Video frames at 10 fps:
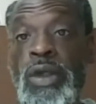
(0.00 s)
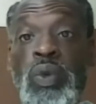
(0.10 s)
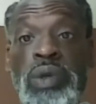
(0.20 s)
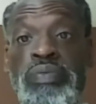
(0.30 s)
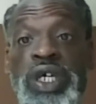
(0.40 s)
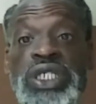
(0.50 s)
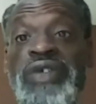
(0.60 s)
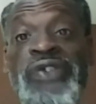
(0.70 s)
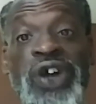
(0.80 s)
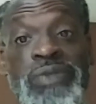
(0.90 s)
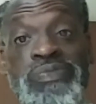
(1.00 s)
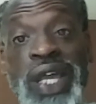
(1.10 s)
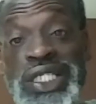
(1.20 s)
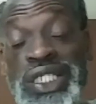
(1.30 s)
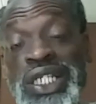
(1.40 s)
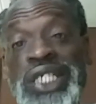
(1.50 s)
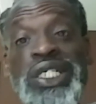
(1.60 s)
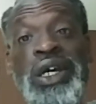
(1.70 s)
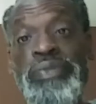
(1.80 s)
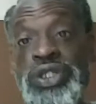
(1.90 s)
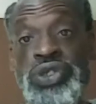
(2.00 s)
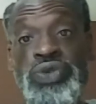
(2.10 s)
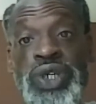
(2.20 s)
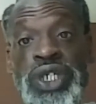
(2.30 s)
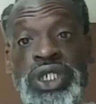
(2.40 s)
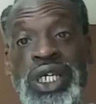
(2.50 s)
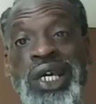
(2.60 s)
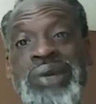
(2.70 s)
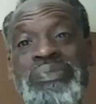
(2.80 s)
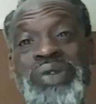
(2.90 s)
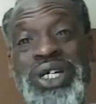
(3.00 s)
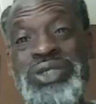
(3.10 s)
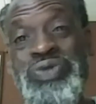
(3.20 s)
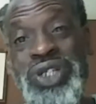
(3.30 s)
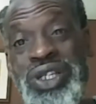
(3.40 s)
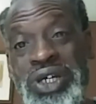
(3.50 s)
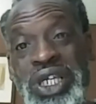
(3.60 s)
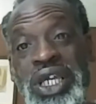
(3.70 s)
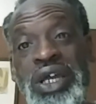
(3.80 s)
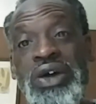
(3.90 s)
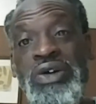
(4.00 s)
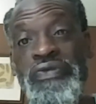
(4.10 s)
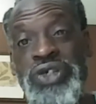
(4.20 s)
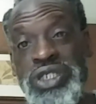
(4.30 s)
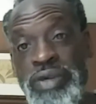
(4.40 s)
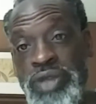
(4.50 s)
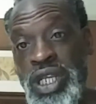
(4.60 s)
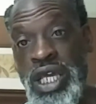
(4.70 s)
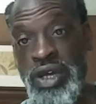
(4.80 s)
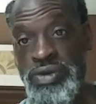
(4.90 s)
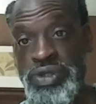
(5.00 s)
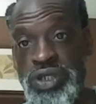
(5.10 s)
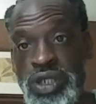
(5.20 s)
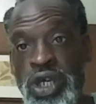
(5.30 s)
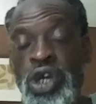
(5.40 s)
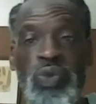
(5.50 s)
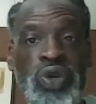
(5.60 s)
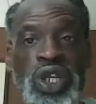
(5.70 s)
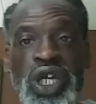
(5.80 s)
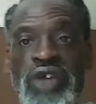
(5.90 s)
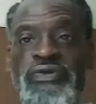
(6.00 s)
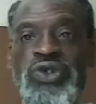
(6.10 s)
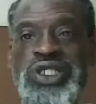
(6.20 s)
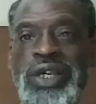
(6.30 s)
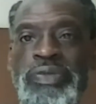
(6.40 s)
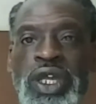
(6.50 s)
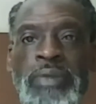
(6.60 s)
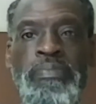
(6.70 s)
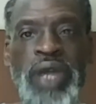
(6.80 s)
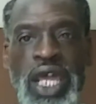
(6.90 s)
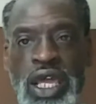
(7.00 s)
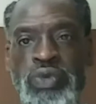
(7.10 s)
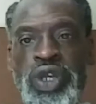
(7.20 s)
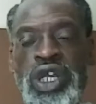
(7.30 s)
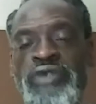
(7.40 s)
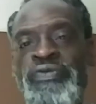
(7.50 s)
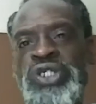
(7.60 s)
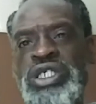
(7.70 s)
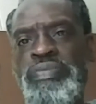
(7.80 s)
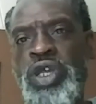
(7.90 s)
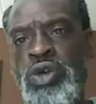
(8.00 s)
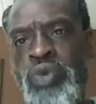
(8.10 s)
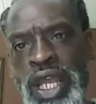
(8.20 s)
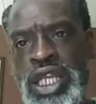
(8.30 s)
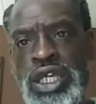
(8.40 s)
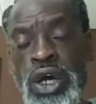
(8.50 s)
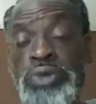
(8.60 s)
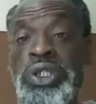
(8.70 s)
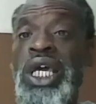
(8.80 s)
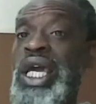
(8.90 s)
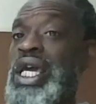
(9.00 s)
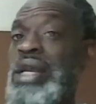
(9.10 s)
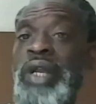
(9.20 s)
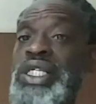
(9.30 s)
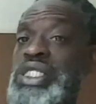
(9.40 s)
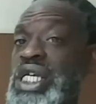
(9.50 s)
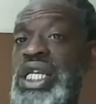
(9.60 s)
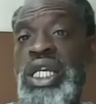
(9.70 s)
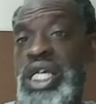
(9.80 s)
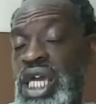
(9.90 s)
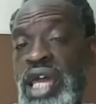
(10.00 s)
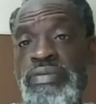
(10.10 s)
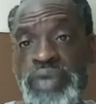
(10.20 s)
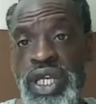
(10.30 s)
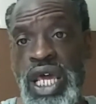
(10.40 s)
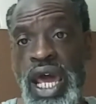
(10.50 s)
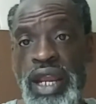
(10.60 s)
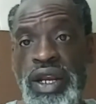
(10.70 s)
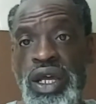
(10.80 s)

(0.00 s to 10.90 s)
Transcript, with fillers: we miss the very blessing that's coming to us because we're looking for something else. We're looking for something big. We're looking for something grandiose. And I'm not saying that it can't be that,